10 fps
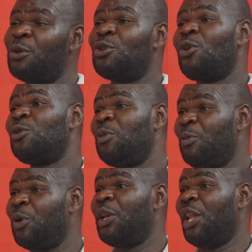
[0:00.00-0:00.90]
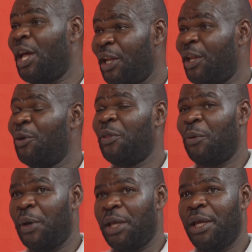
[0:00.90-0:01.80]
Talk to people and learn along the
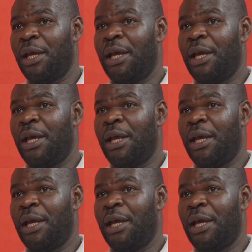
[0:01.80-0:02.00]
way.